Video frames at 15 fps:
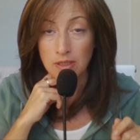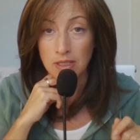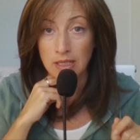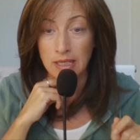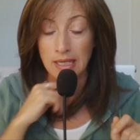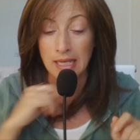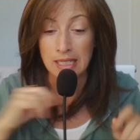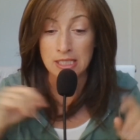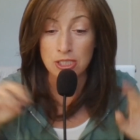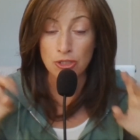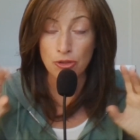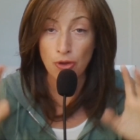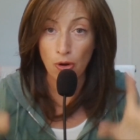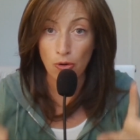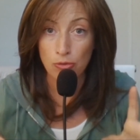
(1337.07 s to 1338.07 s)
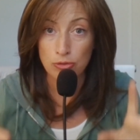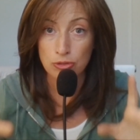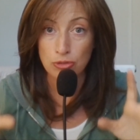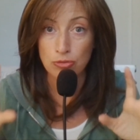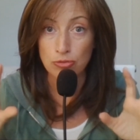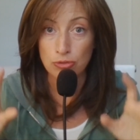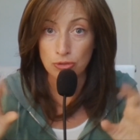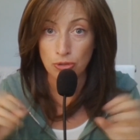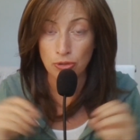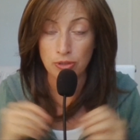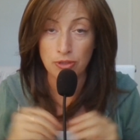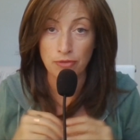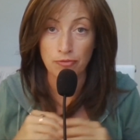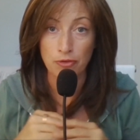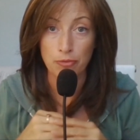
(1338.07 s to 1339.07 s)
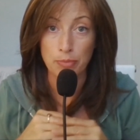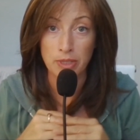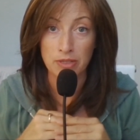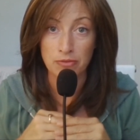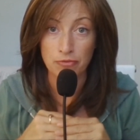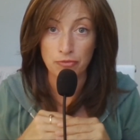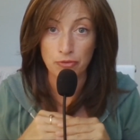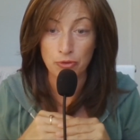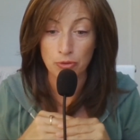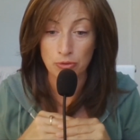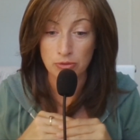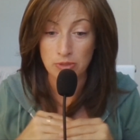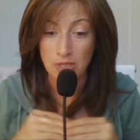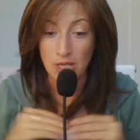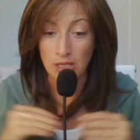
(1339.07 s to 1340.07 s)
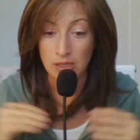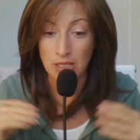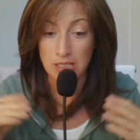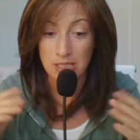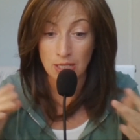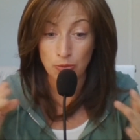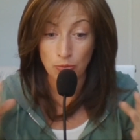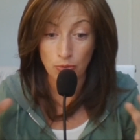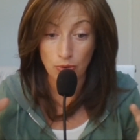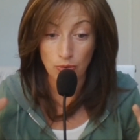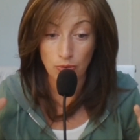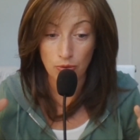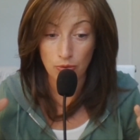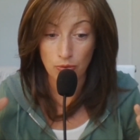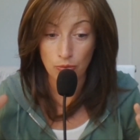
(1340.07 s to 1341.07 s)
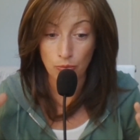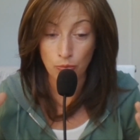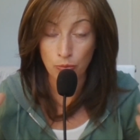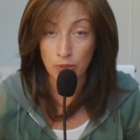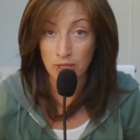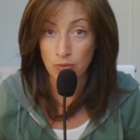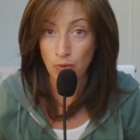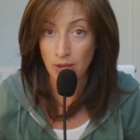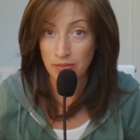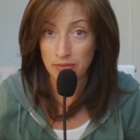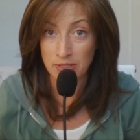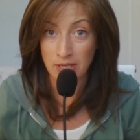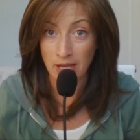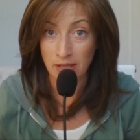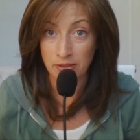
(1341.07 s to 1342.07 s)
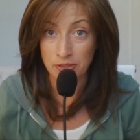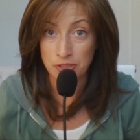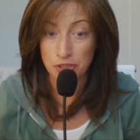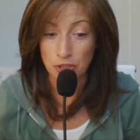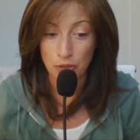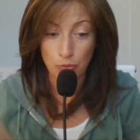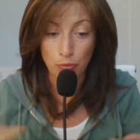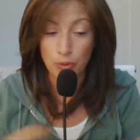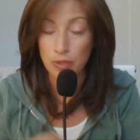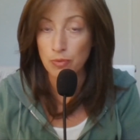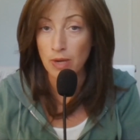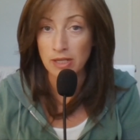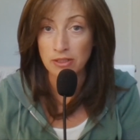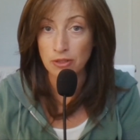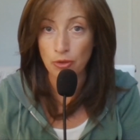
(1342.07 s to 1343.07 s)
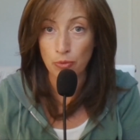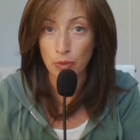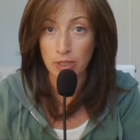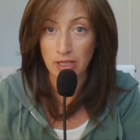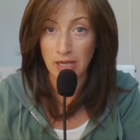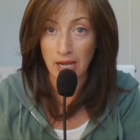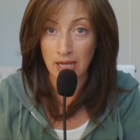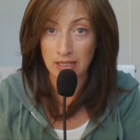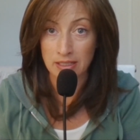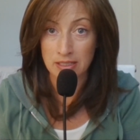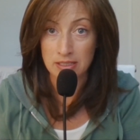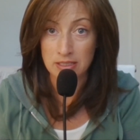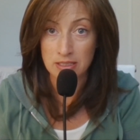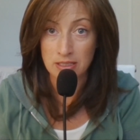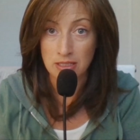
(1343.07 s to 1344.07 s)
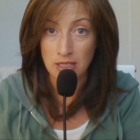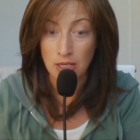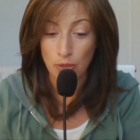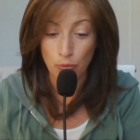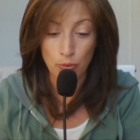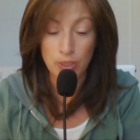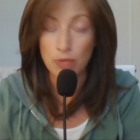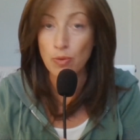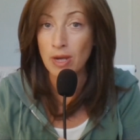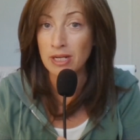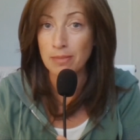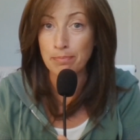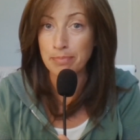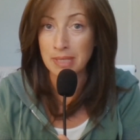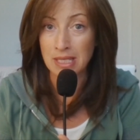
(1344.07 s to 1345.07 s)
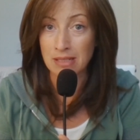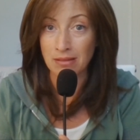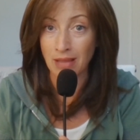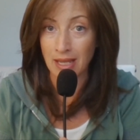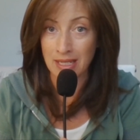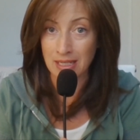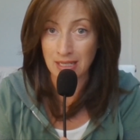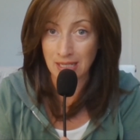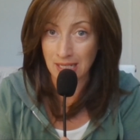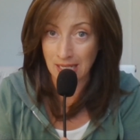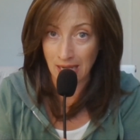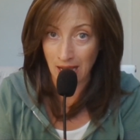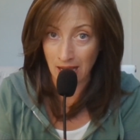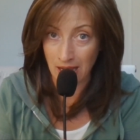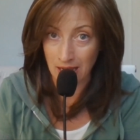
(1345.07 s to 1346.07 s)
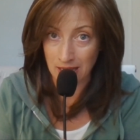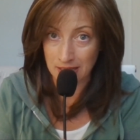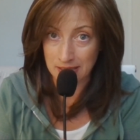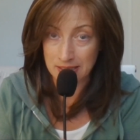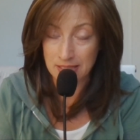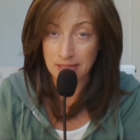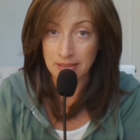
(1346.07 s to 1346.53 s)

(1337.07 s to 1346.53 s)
It's those who took the forbidden fruit. They said, we want the knowledge. We want to know what God is. We want to be like God.